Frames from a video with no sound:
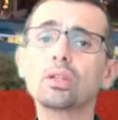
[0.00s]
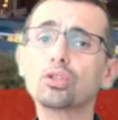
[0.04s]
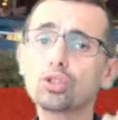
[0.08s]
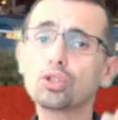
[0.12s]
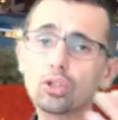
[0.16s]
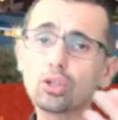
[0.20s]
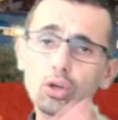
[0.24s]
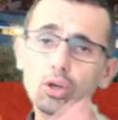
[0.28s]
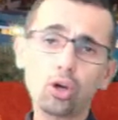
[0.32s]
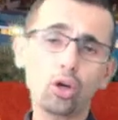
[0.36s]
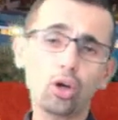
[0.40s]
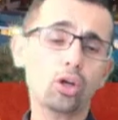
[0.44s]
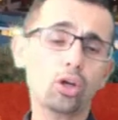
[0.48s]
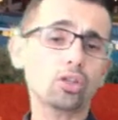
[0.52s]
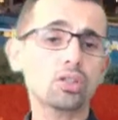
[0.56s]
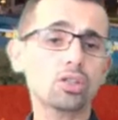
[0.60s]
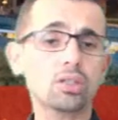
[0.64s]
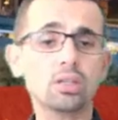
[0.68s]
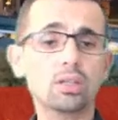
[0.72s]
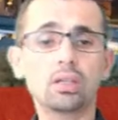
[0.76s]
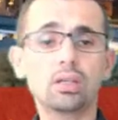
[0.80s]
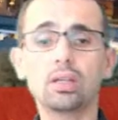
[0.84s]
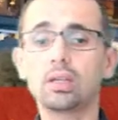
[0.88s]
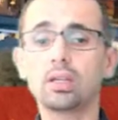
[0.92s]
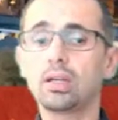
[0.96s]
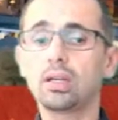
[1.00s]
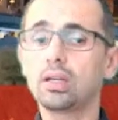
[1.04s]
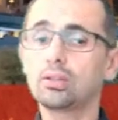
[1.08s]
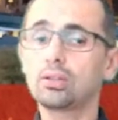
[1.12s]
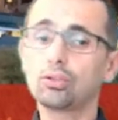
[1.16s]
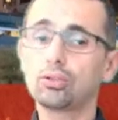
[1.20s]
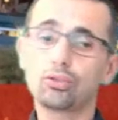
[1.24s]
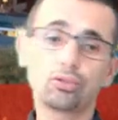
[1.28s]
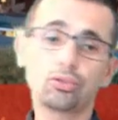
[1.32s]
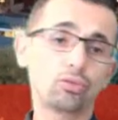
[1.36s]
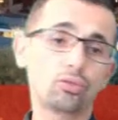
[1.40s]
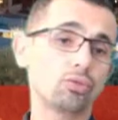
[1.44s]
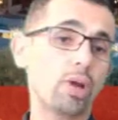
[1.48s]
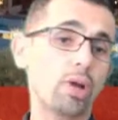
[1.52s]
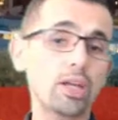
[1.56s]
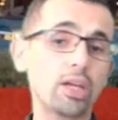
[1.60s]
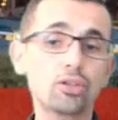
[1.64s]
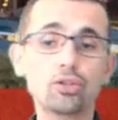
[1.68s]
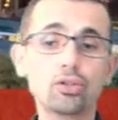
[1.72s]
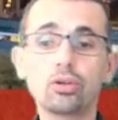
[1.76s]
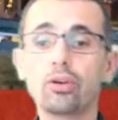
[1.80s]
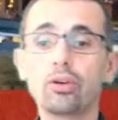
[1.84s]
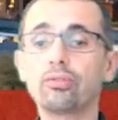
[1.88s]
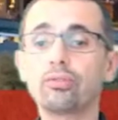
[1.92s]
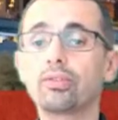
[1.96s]
to the cost, the
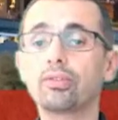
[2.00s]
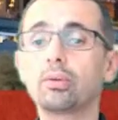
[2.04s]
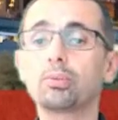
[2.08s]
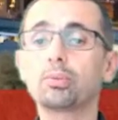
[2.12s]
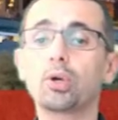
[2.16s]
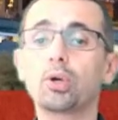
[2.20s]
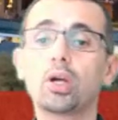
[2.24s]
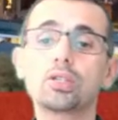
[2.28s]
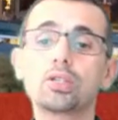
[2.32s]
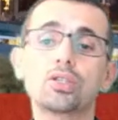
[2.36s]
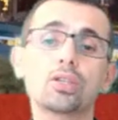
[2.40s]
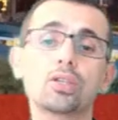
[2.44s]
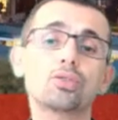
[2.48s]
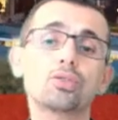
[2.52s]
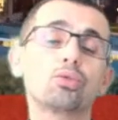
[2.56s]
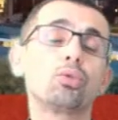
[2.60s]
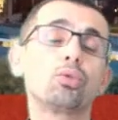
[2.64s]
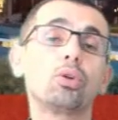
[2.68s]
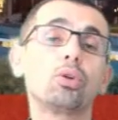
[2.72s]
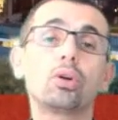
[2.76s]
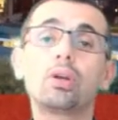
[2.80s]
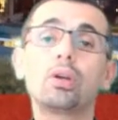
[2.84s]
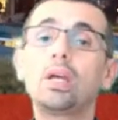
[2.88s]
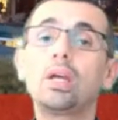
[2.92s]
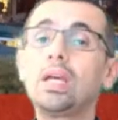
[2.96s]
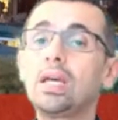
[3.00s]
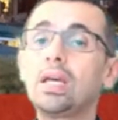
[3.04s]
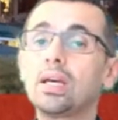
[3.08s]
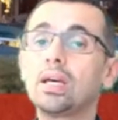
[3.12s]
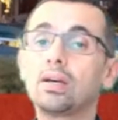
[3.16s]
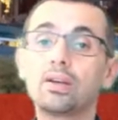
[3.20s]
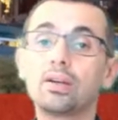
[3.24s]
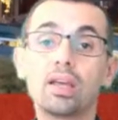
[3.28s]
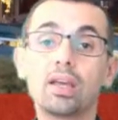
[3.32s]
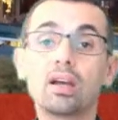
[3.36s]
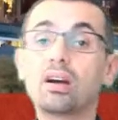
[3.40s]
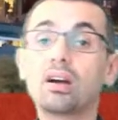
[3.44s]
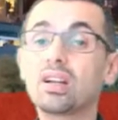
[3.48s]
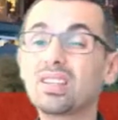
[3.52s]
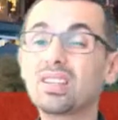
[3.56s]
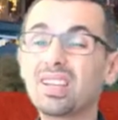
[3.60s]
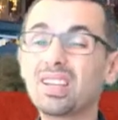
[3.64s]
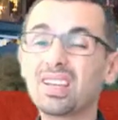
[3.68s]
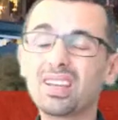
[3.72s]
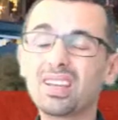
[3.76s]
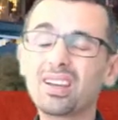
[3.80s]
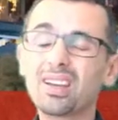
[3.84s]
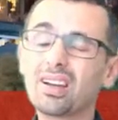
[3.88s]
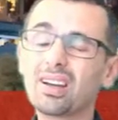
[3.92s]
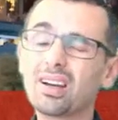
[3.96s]
duration of the projects, or
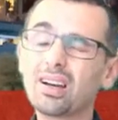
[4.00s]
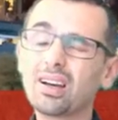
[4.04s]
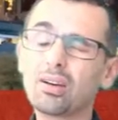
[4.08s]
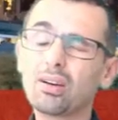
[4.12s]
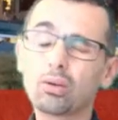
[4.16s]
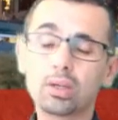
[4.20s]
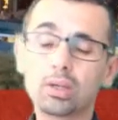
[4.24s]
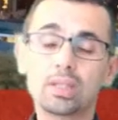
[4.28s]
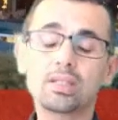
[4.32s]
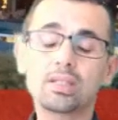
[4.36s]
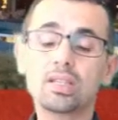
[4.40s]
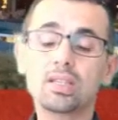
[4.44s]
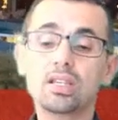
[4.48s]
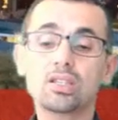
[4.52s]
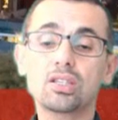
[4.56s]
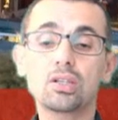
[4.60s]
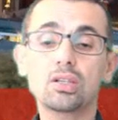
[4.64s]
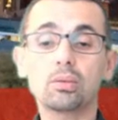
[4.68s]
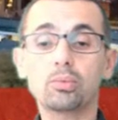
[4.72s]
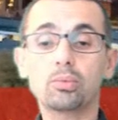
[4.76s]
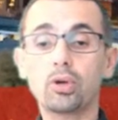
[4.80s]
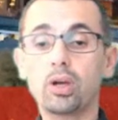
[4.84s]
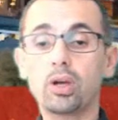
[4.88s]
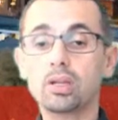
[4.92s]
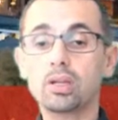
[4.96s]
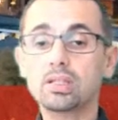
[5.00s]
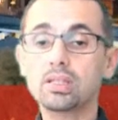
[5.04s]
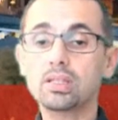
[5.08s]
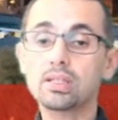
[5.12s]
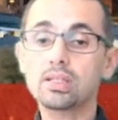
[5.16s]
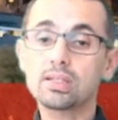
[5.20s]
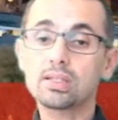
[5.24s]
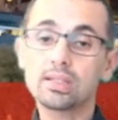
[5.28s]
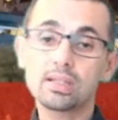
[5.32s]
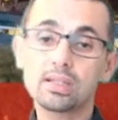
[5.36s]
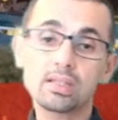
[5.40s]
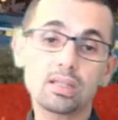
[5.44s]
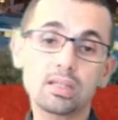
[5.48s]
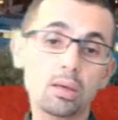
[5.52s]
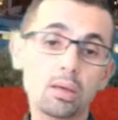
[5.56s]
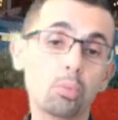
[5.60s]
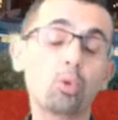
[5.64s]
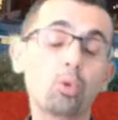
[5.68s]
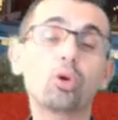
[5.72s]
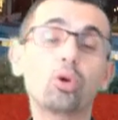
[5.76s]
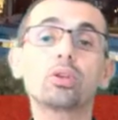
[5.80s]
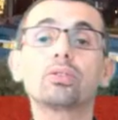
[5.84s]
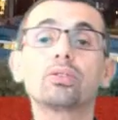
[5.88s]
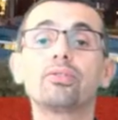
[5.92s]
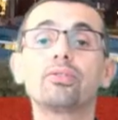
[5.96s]
regarding organizational processes,
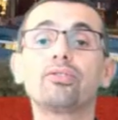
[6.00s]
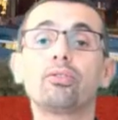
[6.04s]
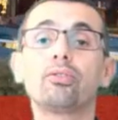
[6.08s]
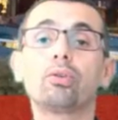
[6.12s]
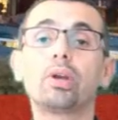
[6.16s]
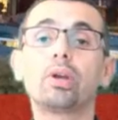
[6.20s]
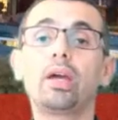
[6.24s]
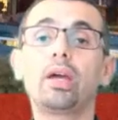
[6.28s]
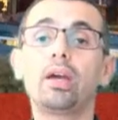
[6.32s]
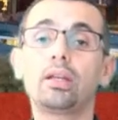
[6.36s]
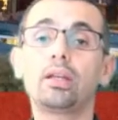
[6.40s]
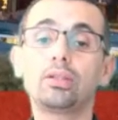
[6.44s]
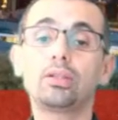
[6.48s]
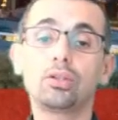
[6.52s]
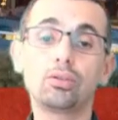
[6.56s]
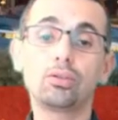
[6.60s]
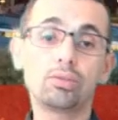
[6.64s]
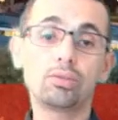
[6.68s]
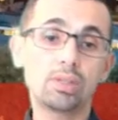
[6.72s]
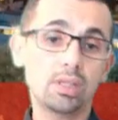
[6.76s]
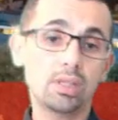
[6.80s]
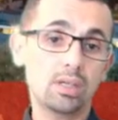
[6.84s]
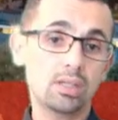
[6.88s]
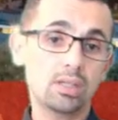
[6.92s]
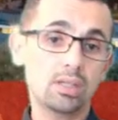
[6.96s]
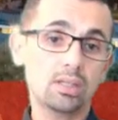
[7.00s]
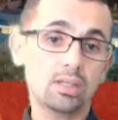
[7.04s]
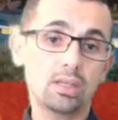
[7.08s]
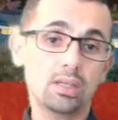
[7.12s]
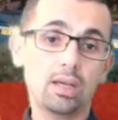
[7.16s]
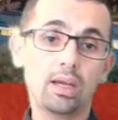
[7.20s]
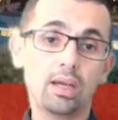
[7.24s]
support for end users,